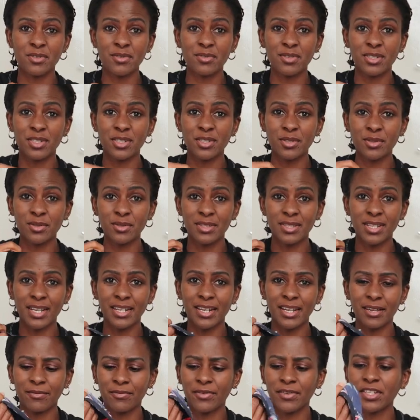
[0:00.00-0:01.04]
to reduce, and
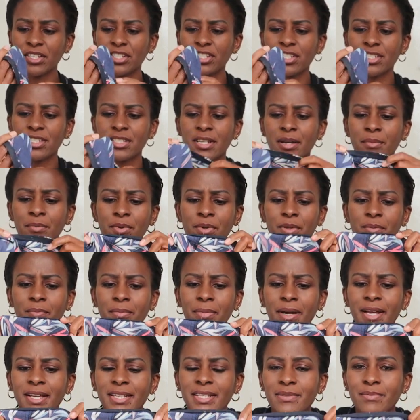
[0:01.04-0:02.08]
I finished it up with
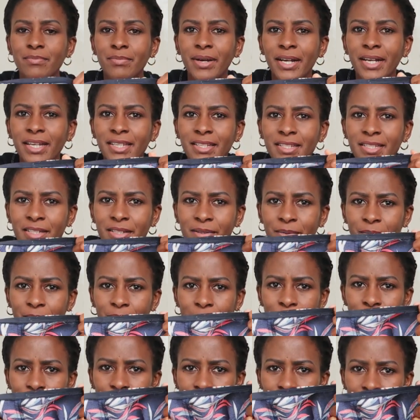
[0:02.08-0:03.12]
bias binding.
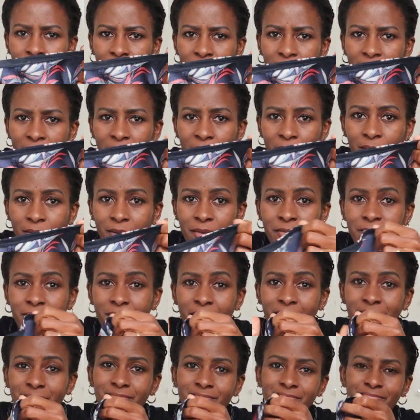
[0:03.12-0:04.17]

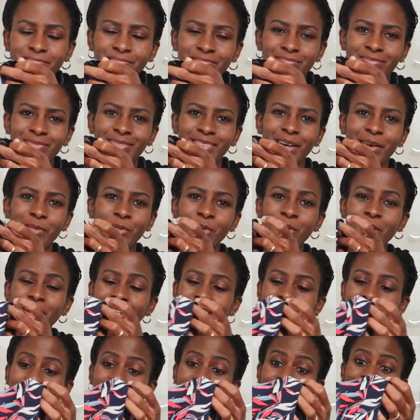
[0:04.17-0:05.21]
However, I'm
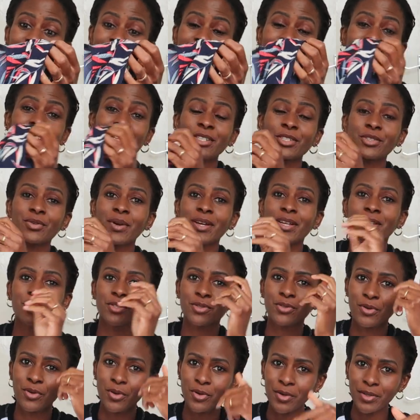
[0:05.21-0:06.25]
quite lazy. I need to
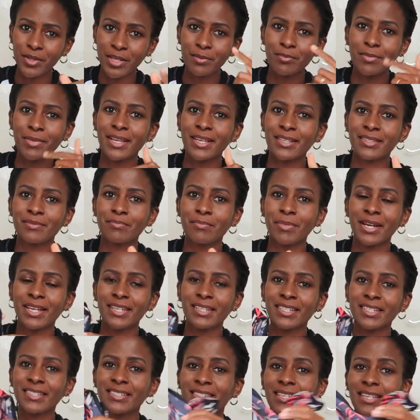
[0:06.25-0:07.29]
undo all that bias
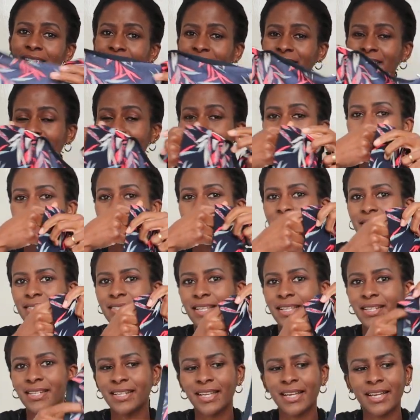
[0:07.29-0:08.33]
binding, take it in because
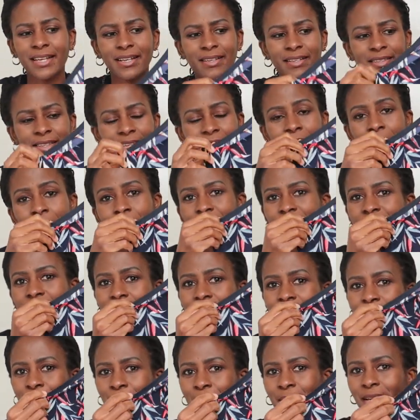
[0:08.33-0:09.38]
the arm
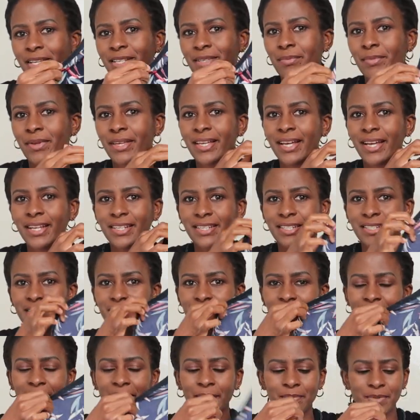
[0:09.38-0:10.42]
size is quite big and it
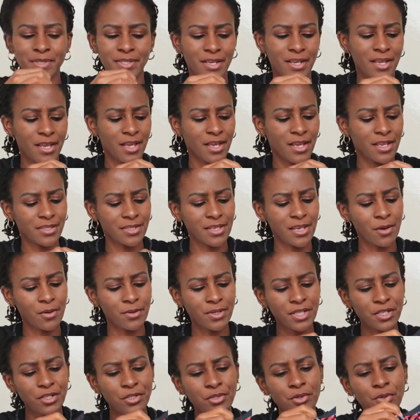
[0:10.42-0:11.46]
gets, so I'll
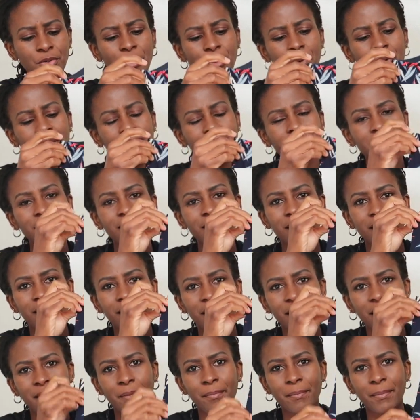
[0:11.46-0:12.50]
need to go in,
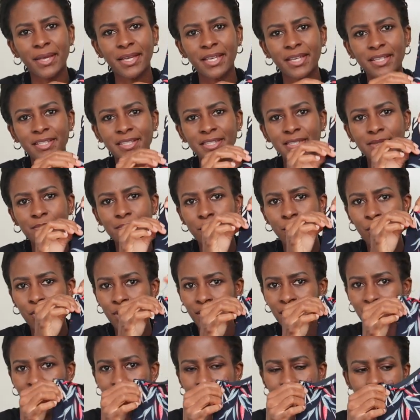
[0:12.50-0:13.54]
make it
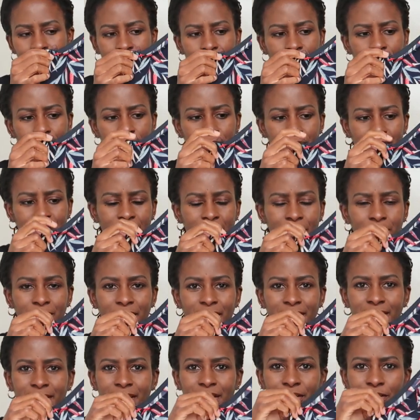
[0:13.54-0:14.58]
smaller, reduce out
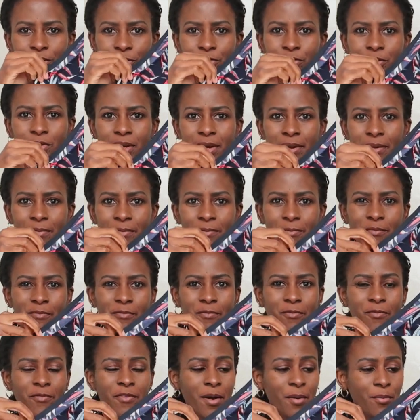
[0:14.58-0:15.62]
that extra
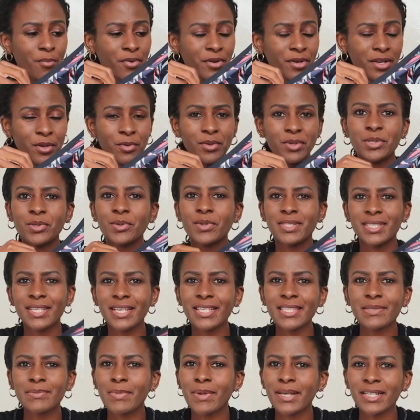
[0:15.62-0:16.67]
fabric, which was
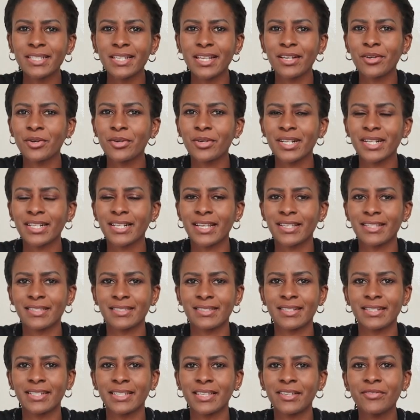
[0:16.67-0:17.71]
expected on a
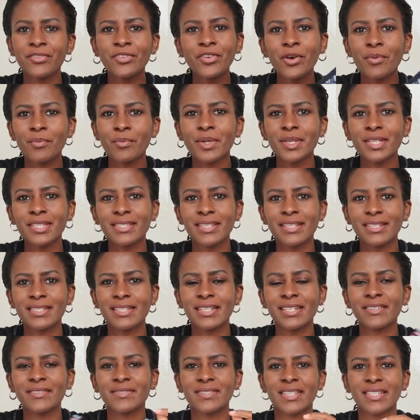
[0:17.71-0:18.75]
sleeve. If you omit the
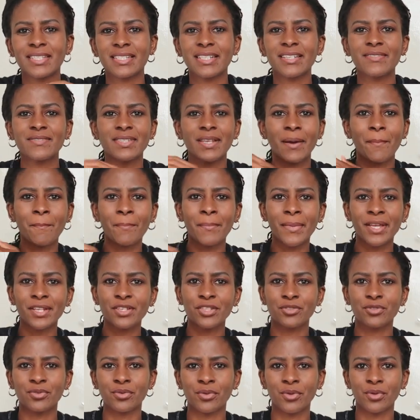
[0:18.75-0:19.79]
sleeves are
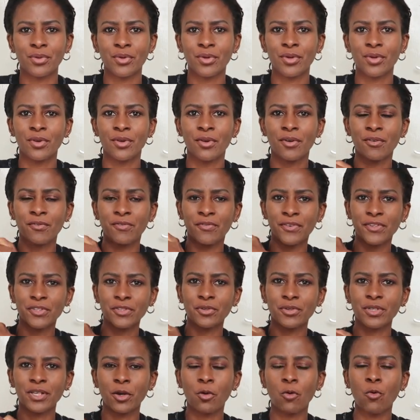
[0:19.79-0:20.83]
made to
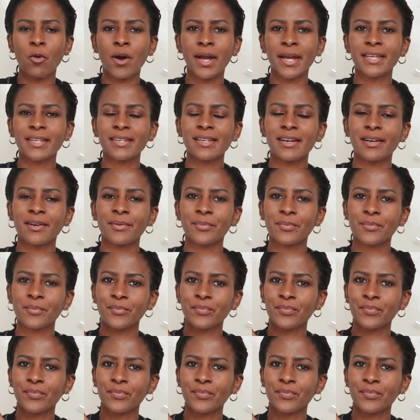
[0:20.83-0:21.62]
fit on a wider